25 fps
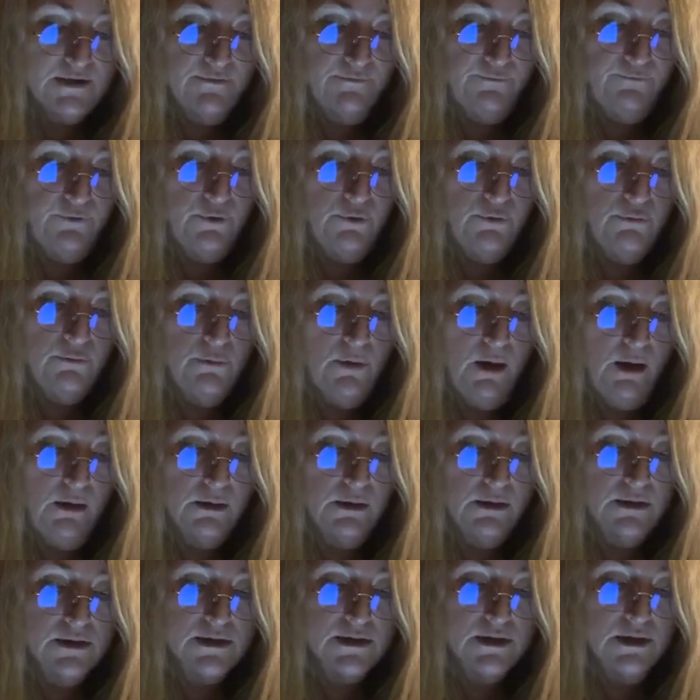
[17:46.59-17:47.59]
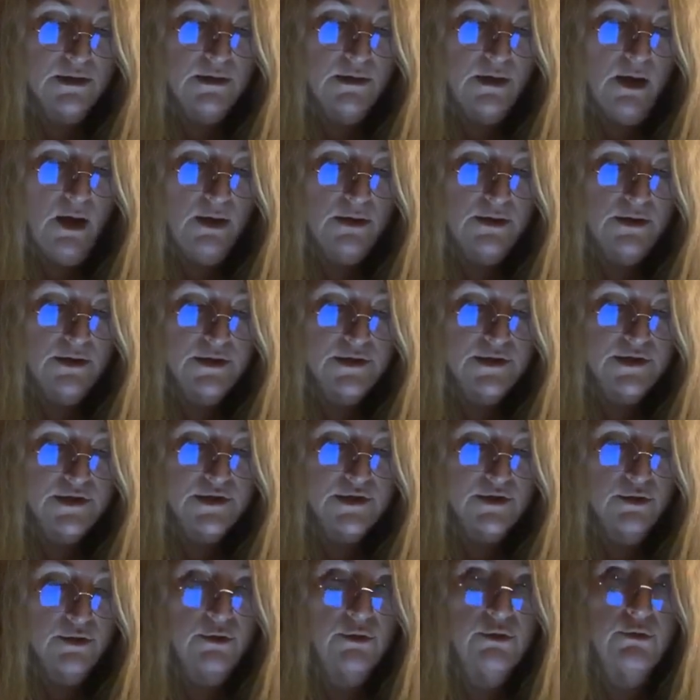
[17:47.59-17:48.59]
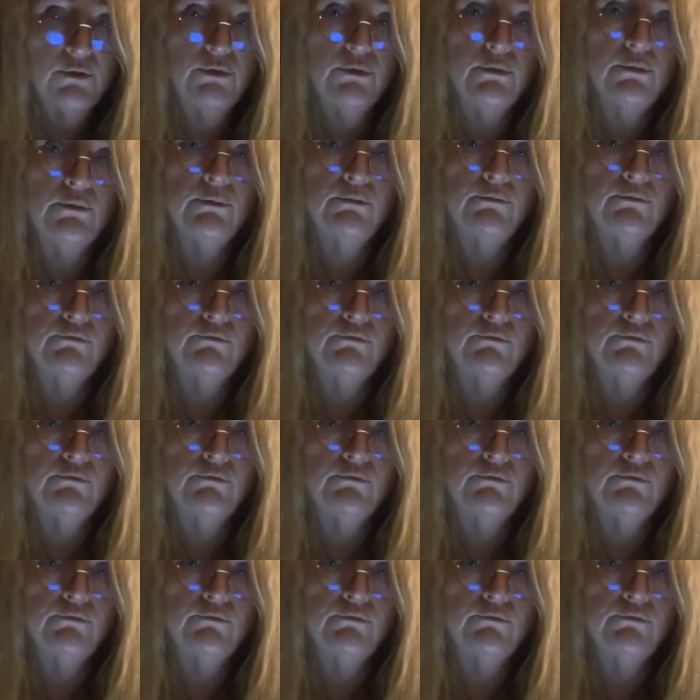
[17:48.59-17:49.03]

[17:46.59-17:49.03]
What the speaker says: a few monks and nuns to whom